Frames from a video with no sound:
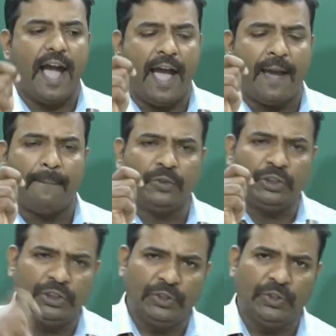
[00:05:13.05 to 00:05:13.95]
I am
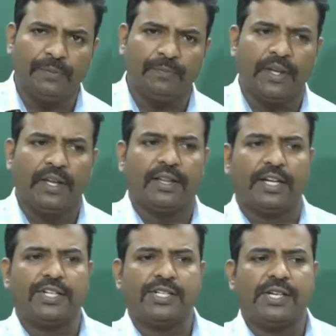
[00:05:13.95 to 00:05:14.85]
sure
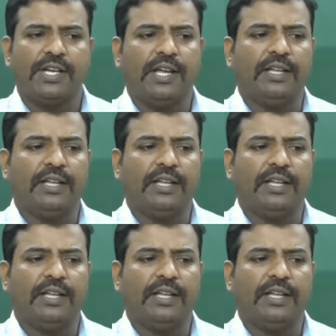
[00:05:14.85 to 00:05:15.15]
that